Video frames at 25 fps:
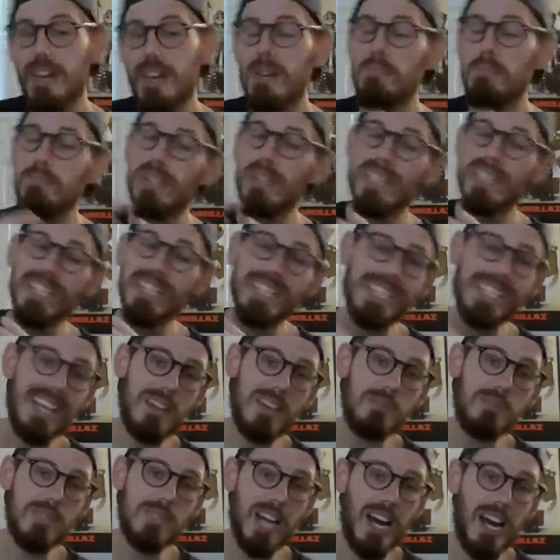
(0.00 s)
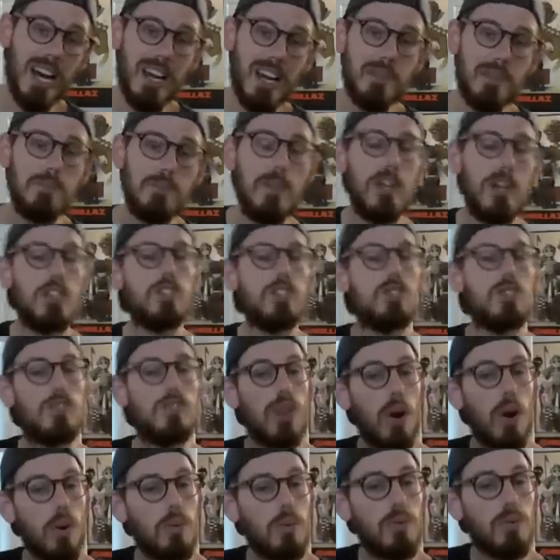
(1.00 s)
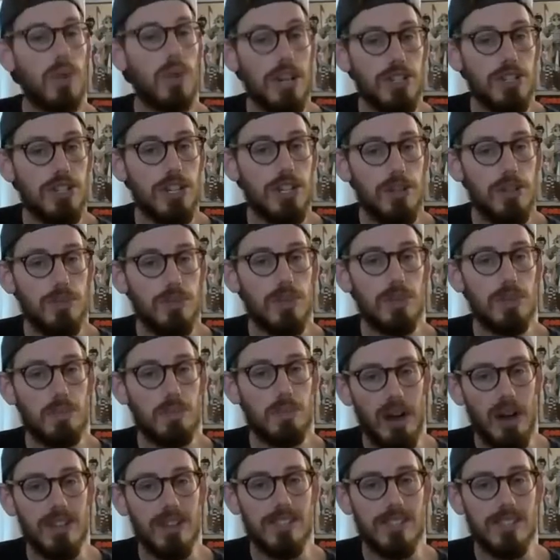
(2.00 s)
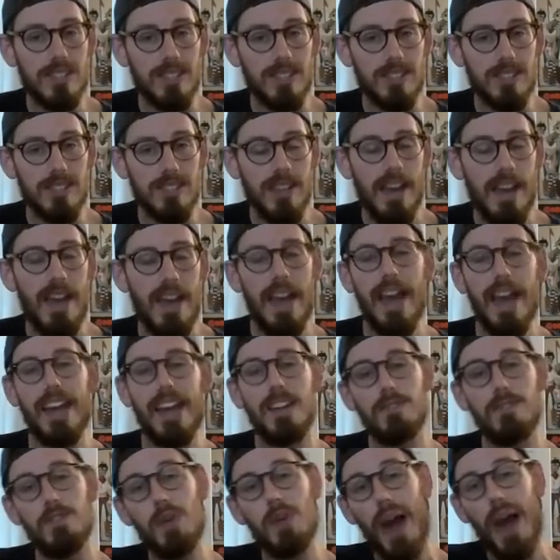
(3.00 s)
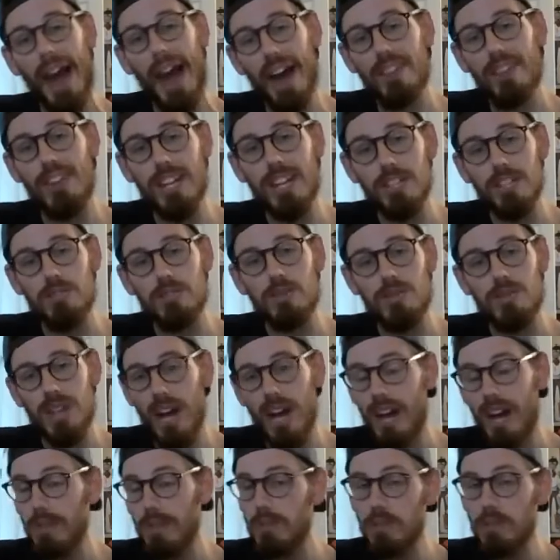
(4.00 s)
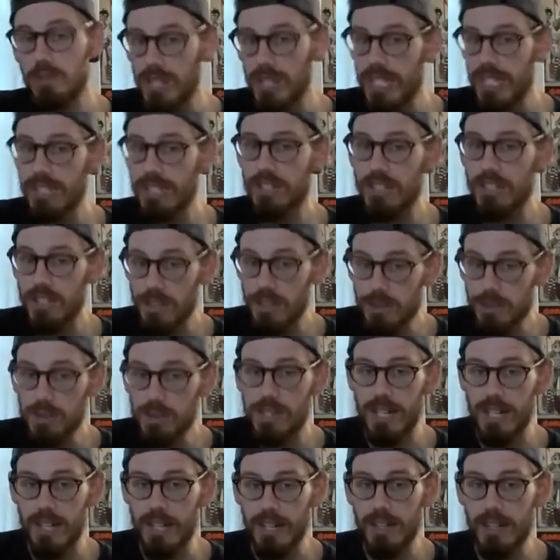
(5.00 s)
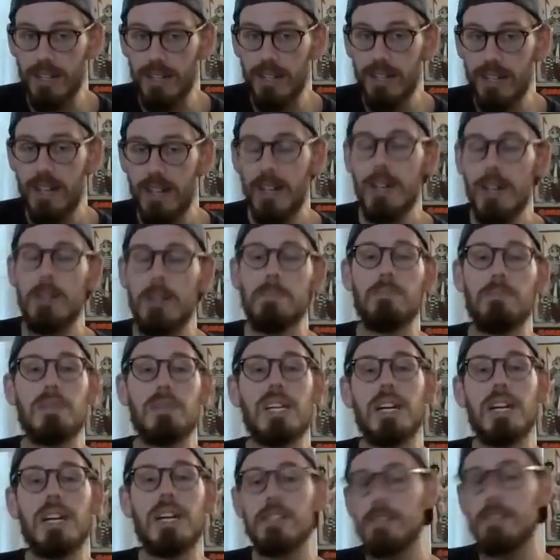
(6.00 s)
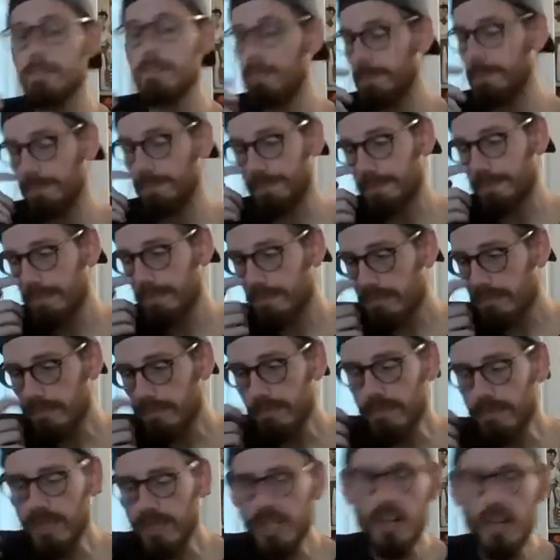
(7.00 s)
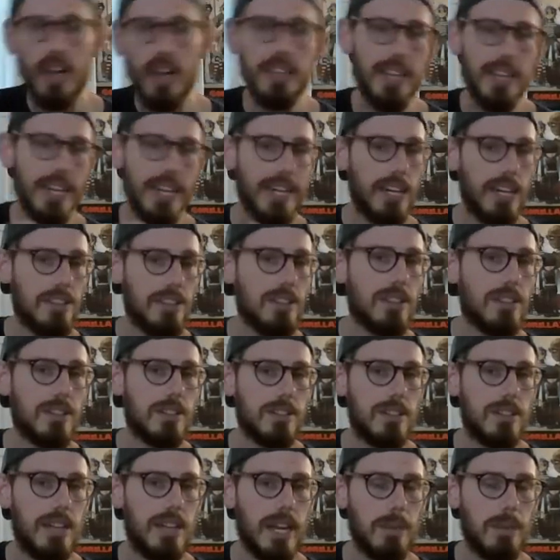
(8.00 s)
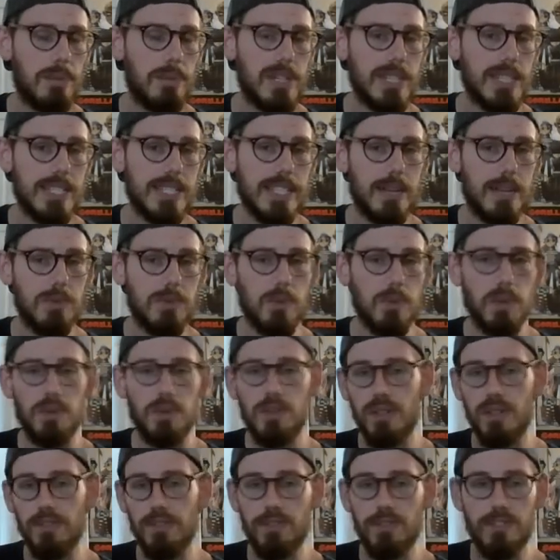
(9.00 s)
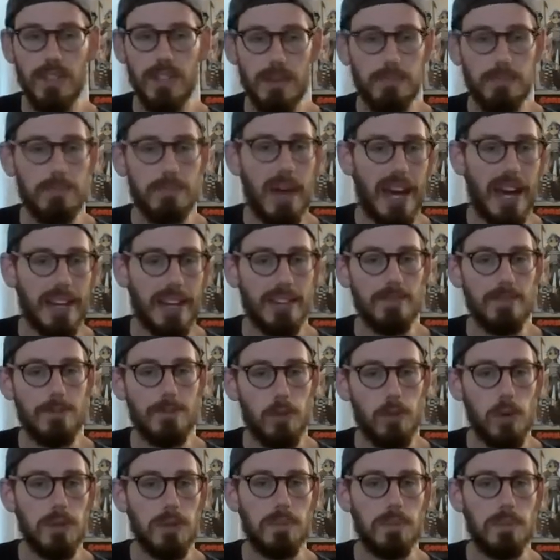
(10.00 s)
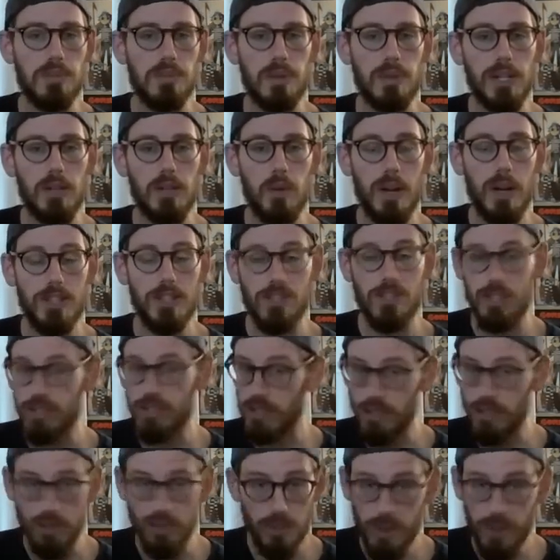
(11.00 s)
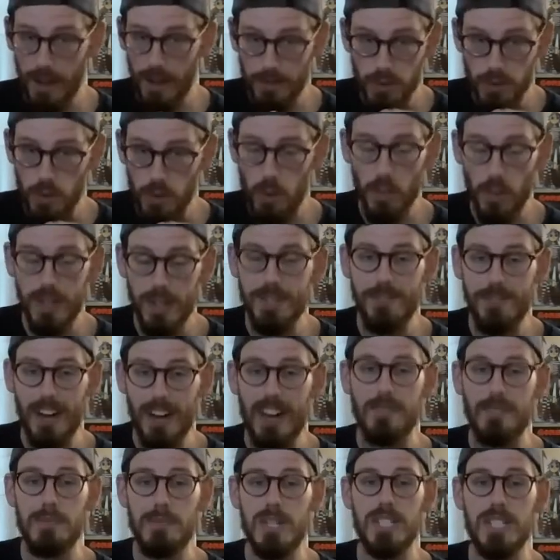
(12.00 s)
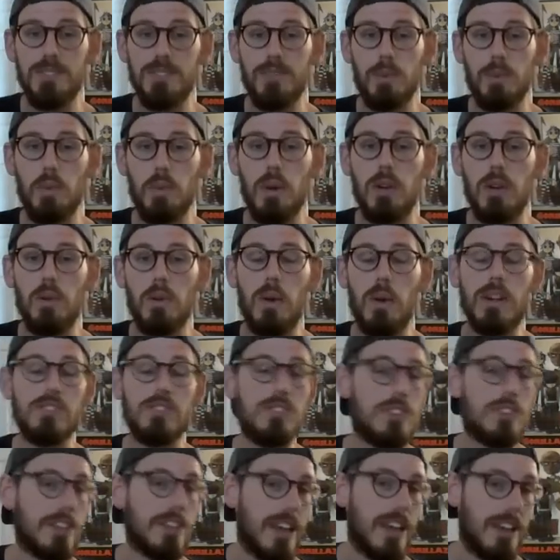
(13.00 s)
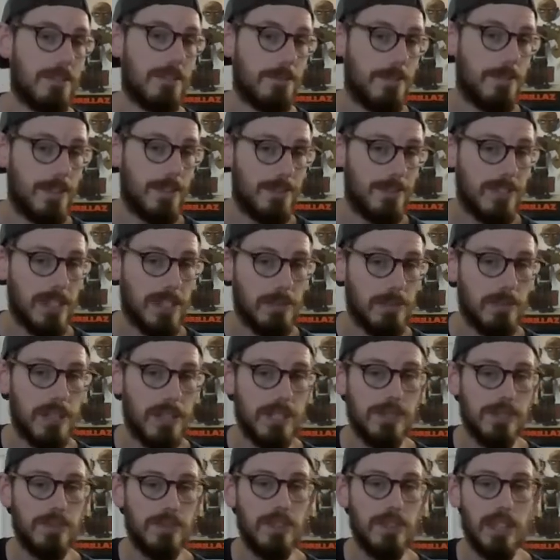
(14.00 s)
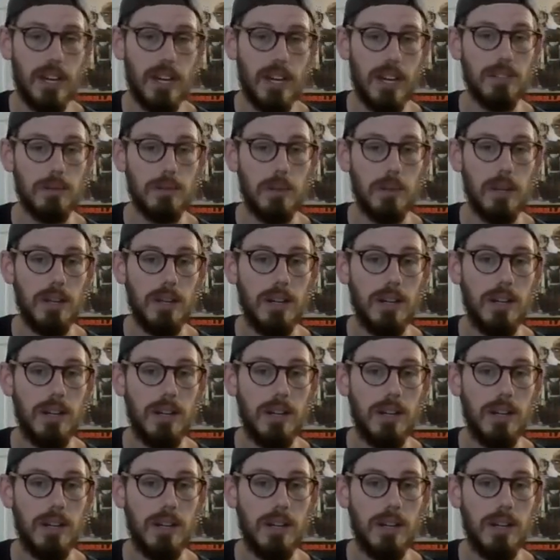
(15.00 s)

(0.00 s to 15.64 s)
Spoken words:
But at the same time, don't rush your responses. And if you have extra time, you need to use it. Because unlike other AP exams where you could flip back and forth between questions, you have 25 minutes for one question and 15 minutes for the other one.